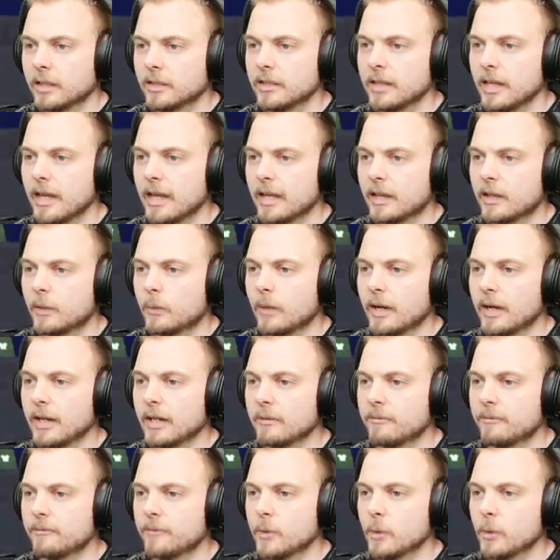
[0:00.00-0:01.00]
yeah,
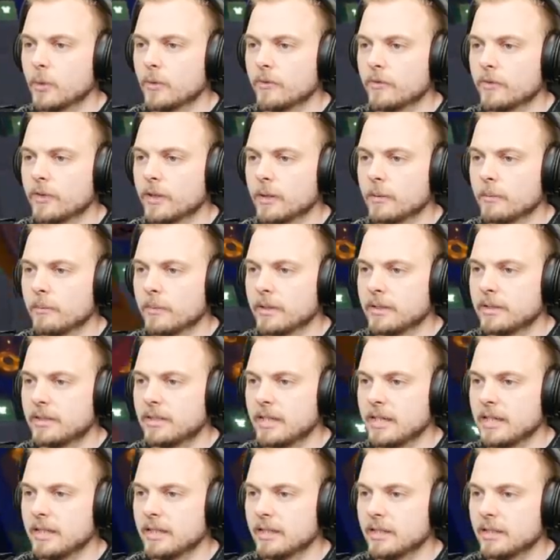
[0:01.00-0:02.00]
quite a few of them
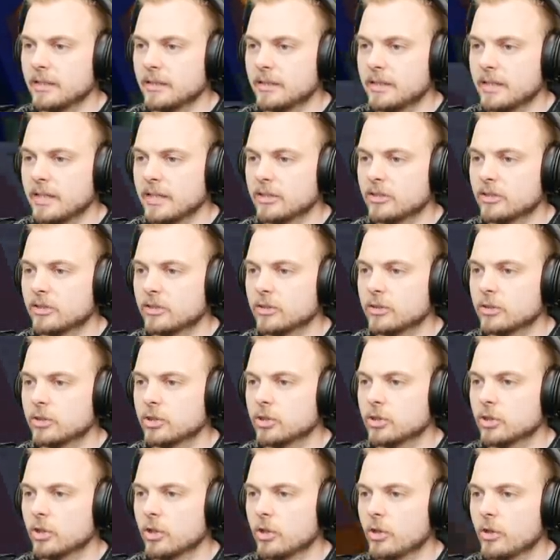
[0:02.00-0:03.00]
did this
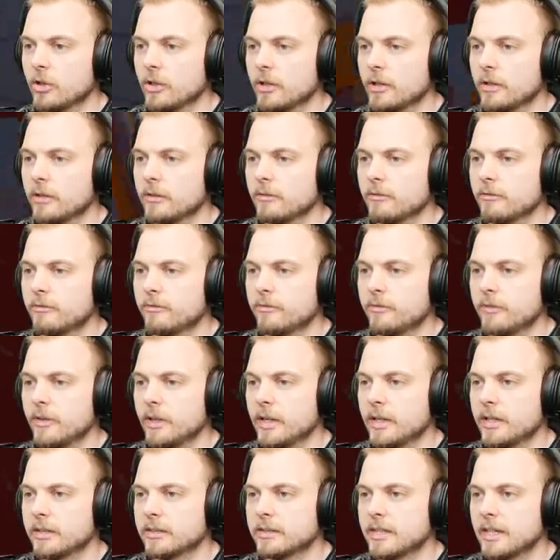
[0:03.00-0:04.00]
sort of
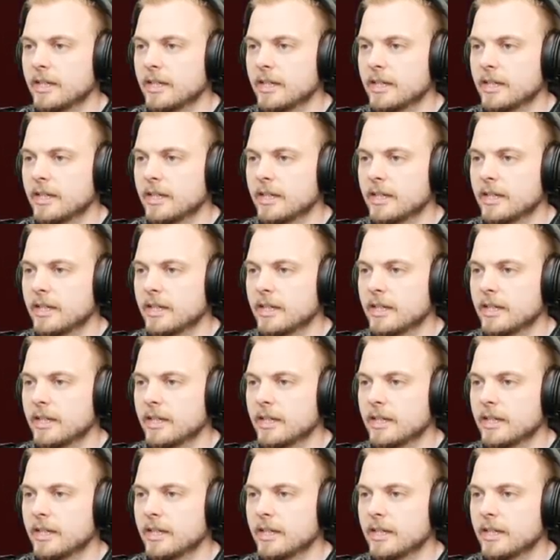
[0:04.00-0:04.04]
uh,